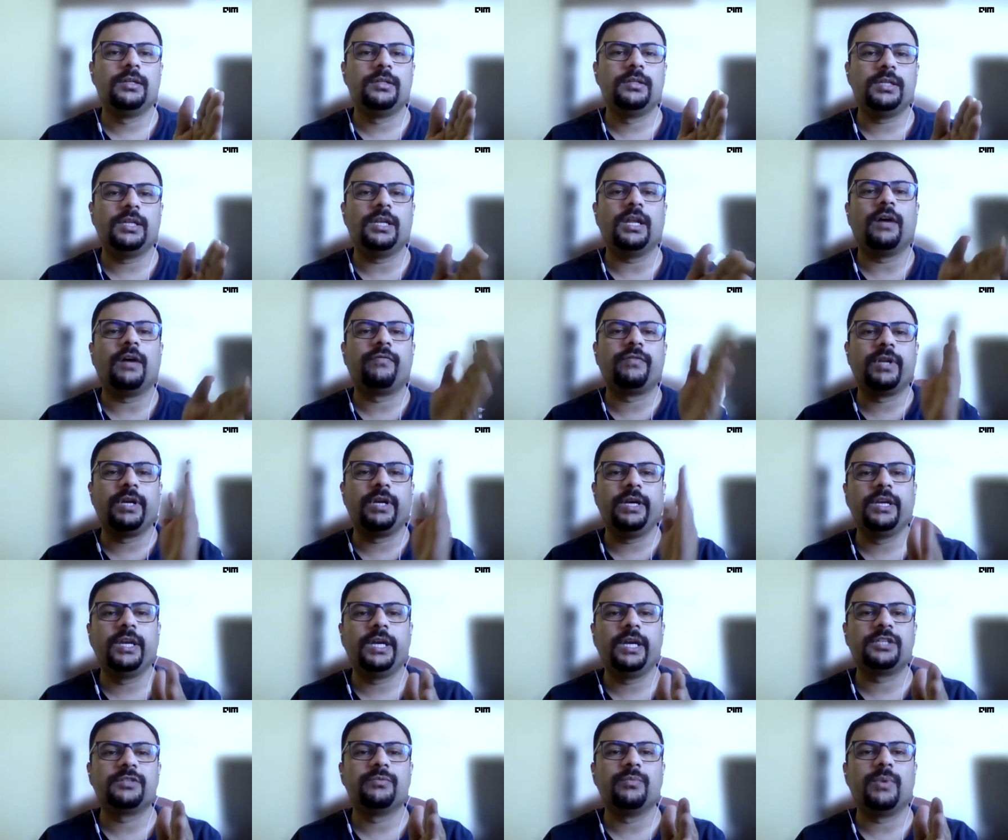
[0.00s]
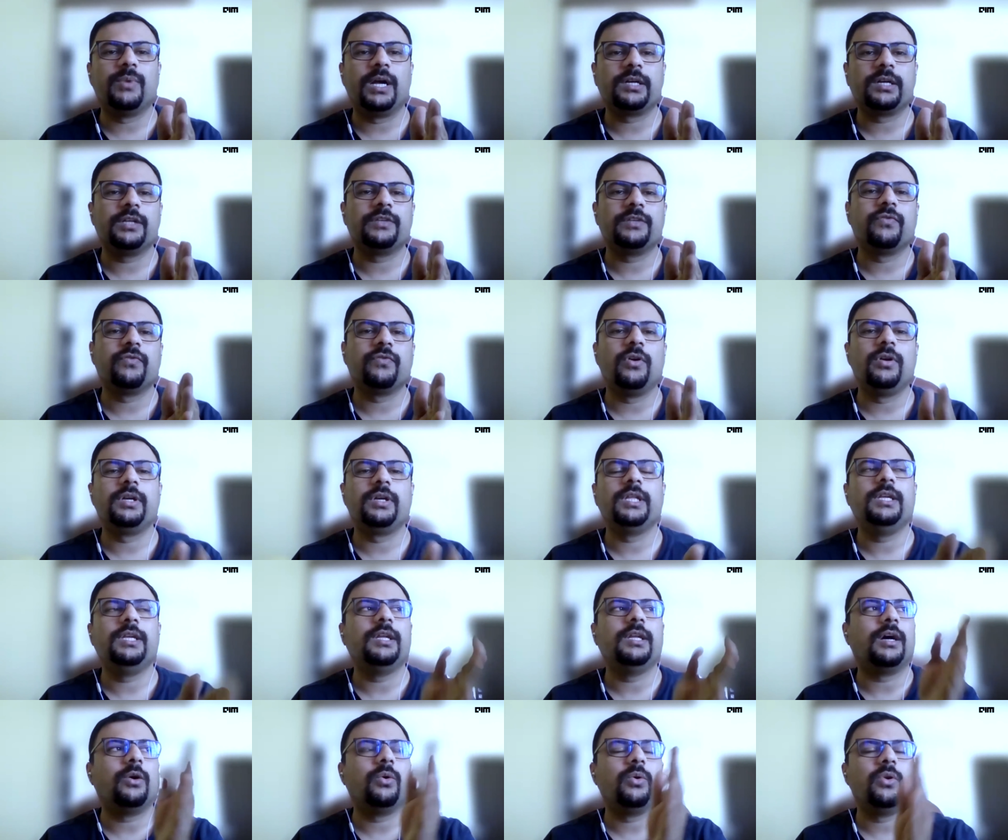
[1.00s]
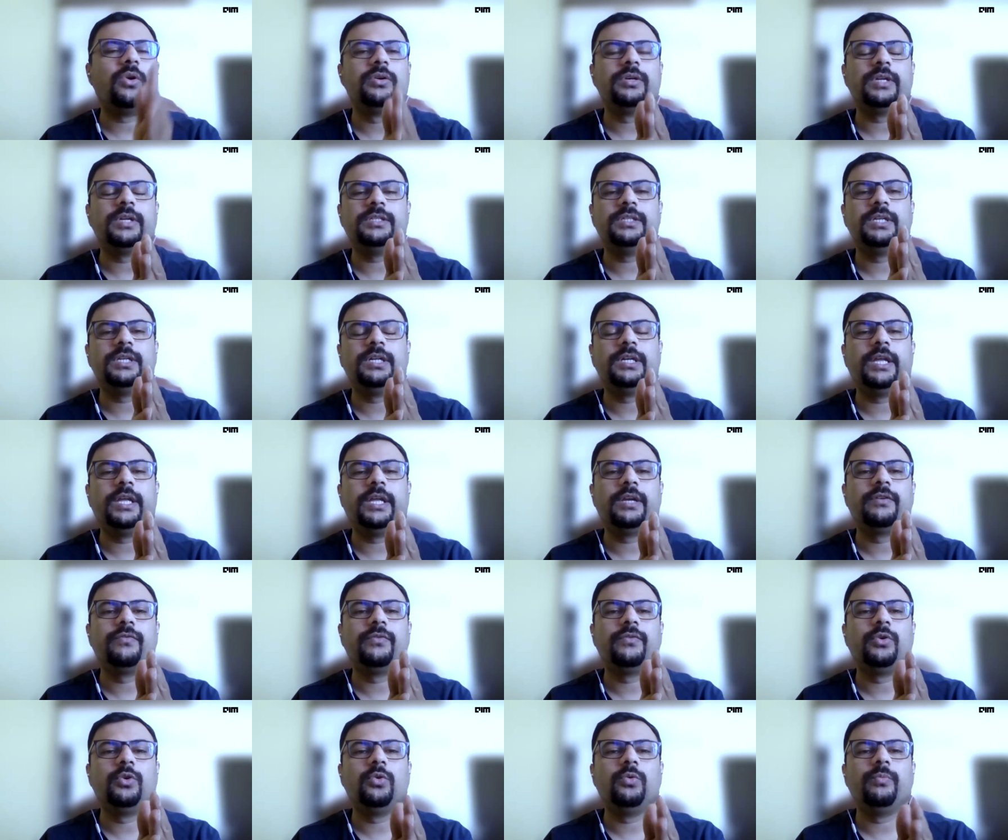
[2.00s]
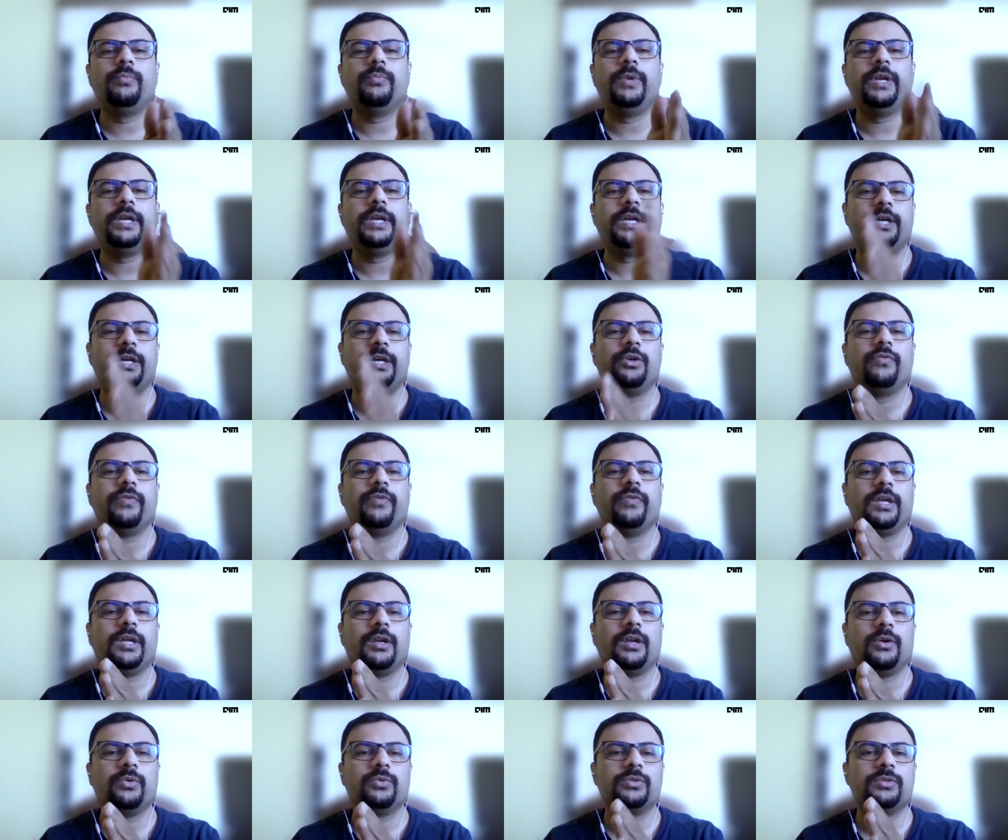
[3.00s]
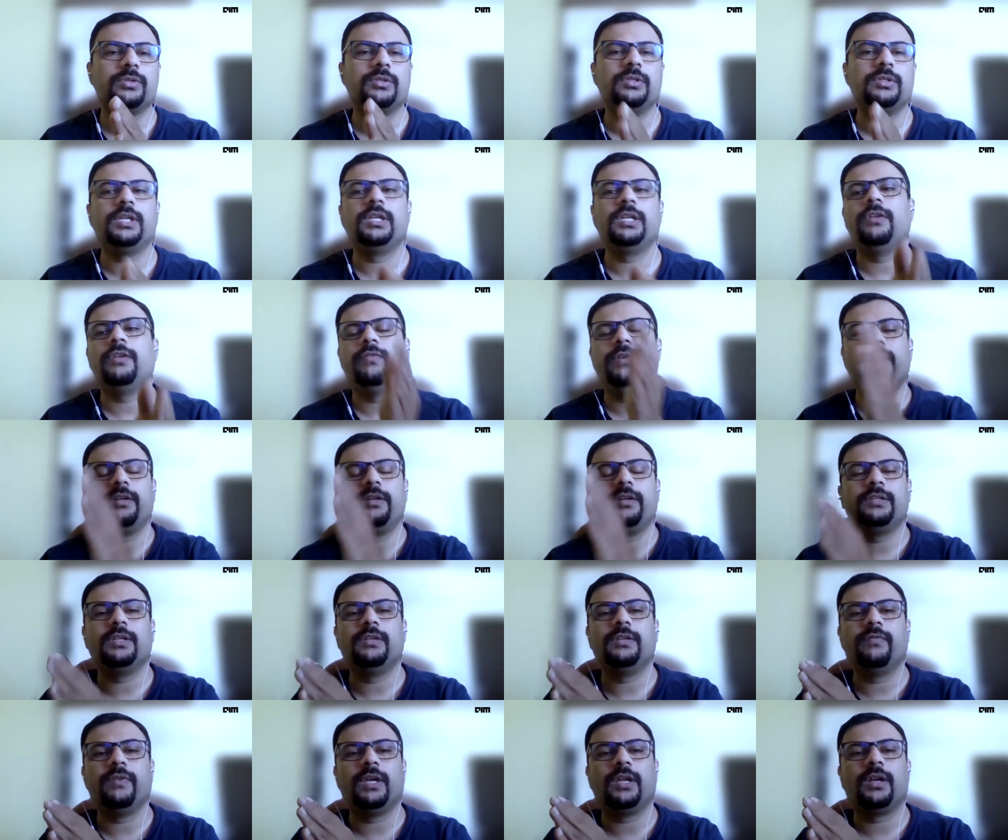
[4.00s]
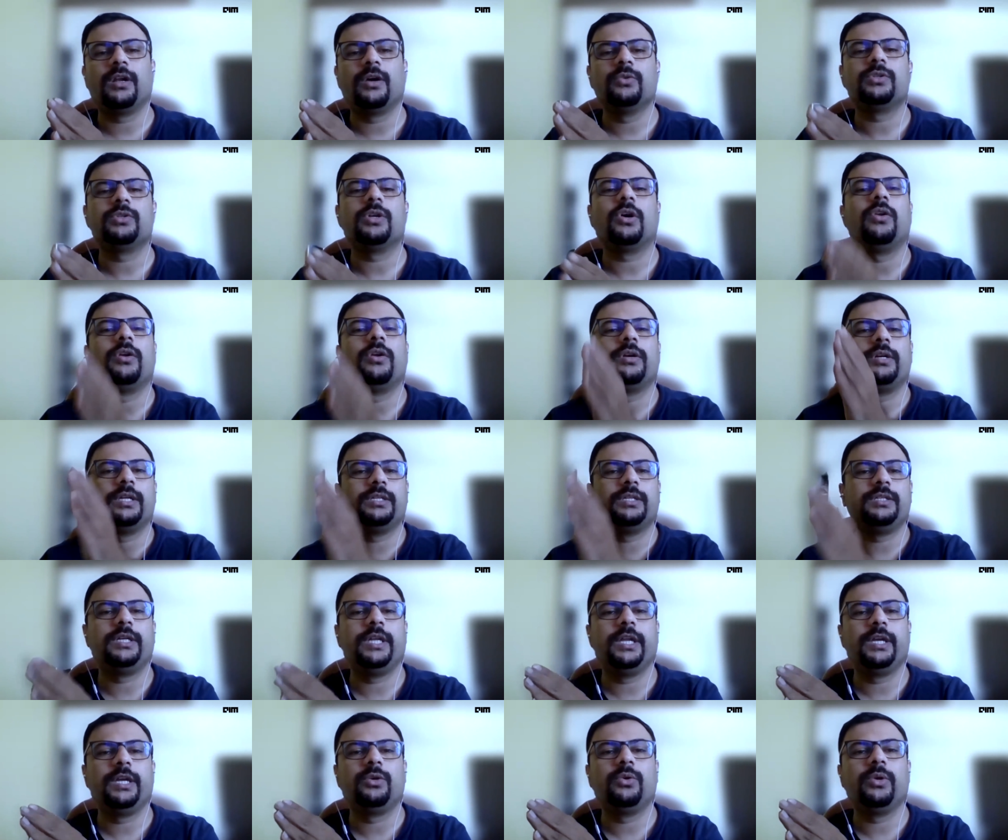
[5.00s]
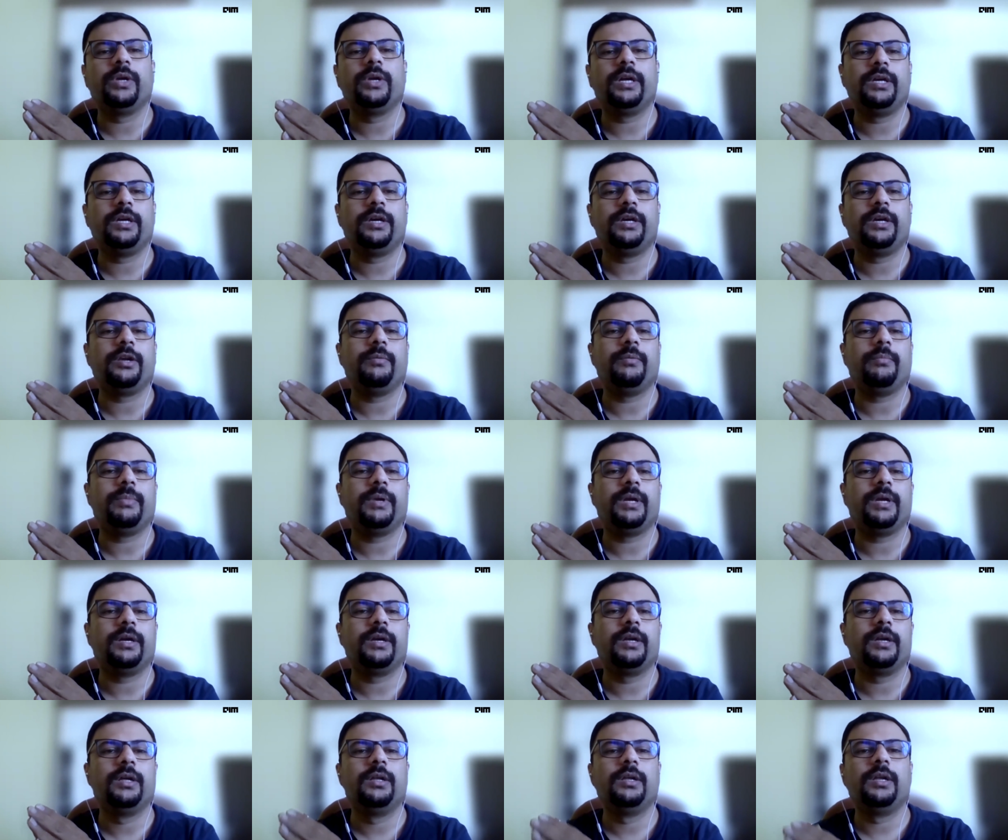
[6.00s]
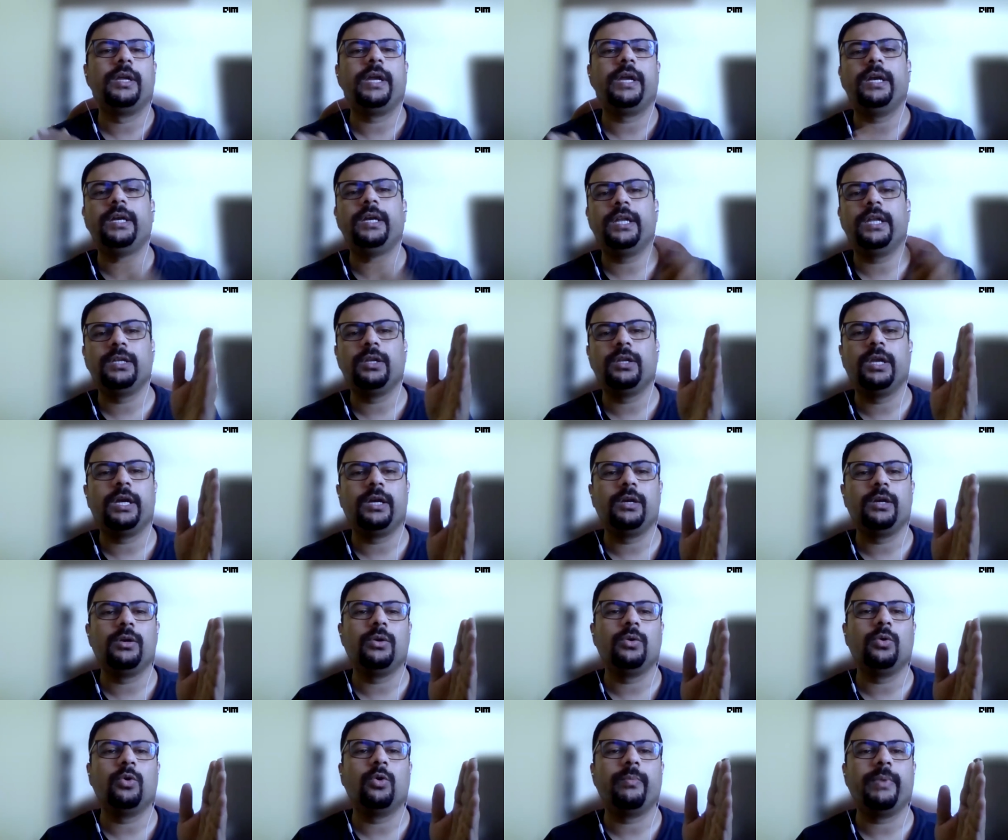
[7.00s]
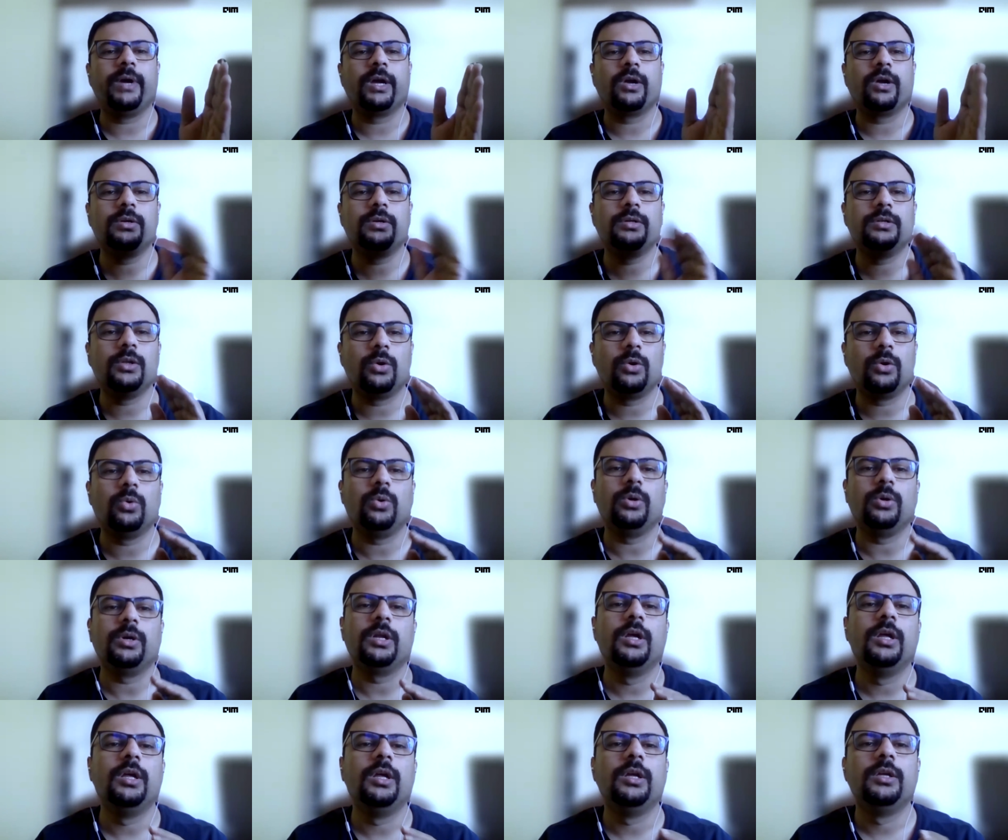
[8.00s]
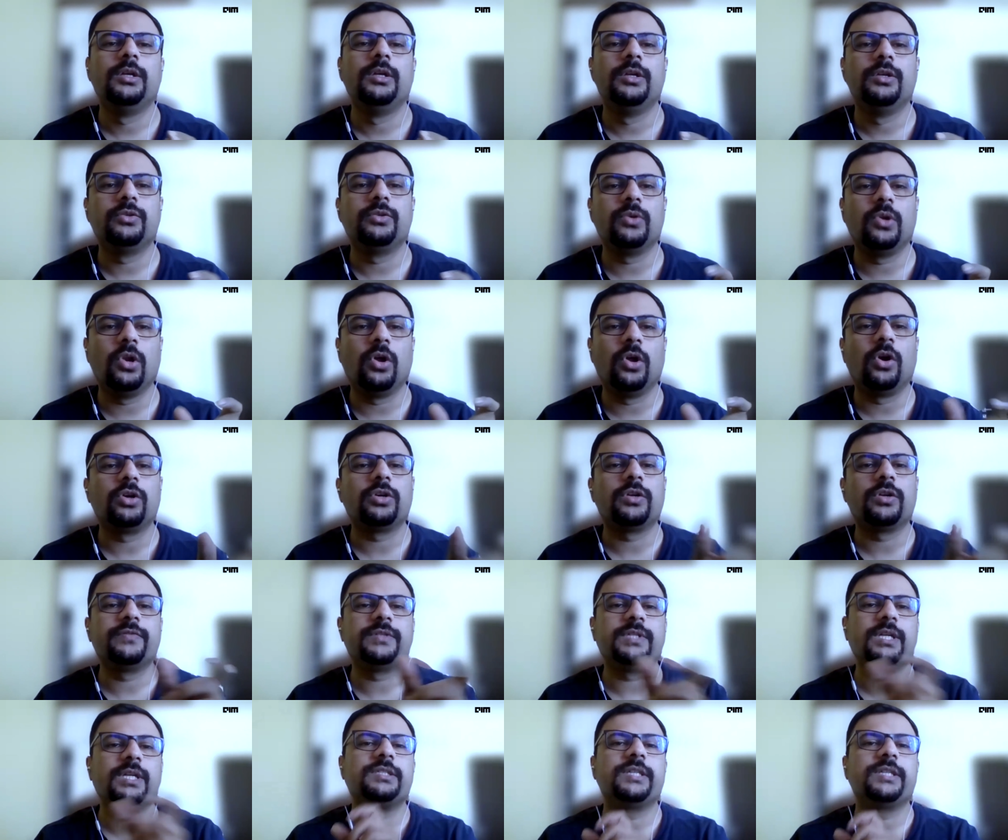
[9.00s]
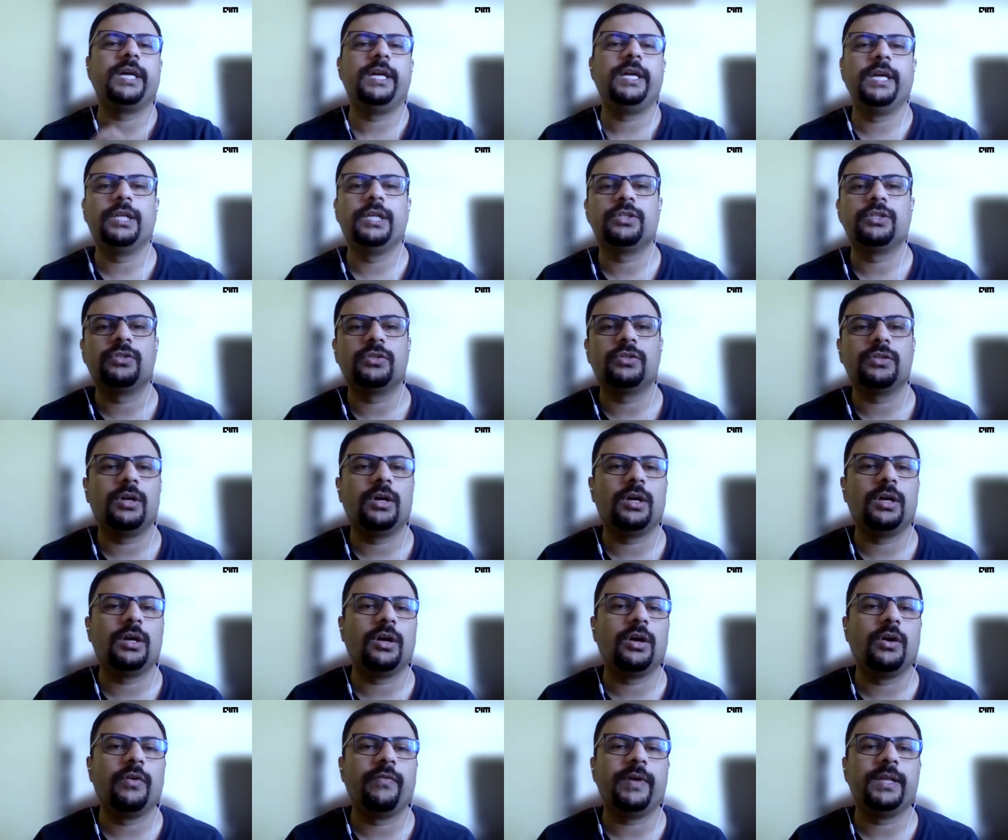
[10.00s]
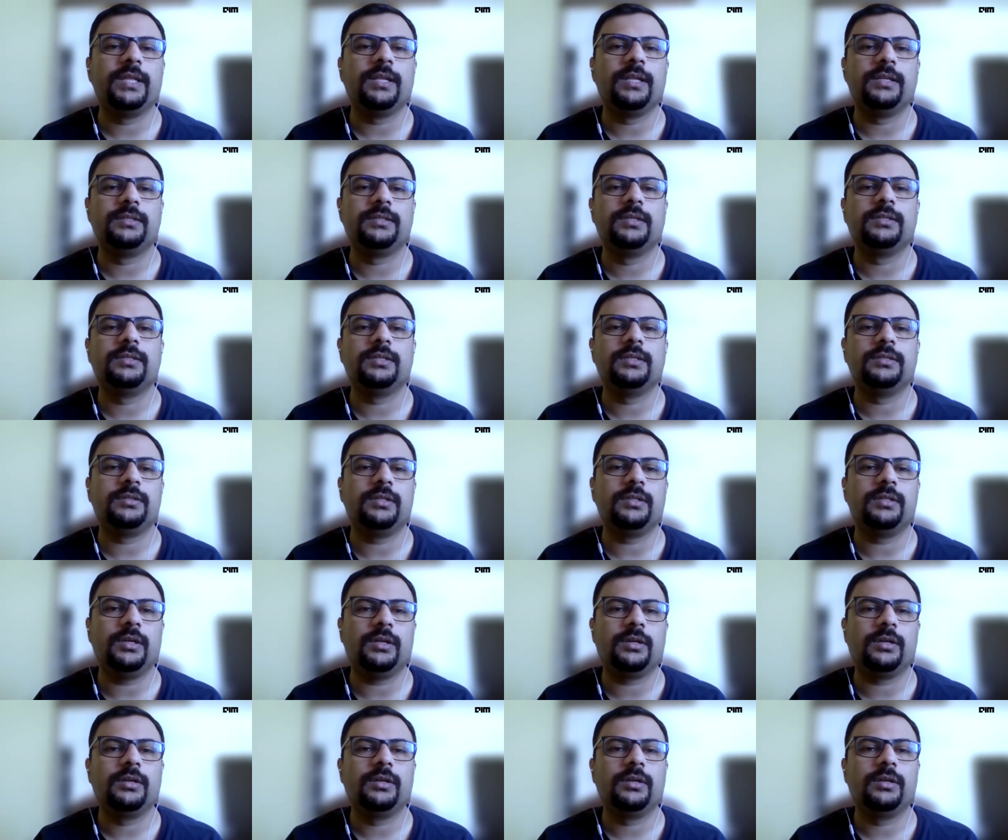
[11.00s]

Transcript: Then after it gets marked as faulty, how long does it take to bring it to warehouse? Then if it's in warehouse, how long does it take to get it repaired and then get go back on the road? So lot of such kind of, uh, of analysis is there.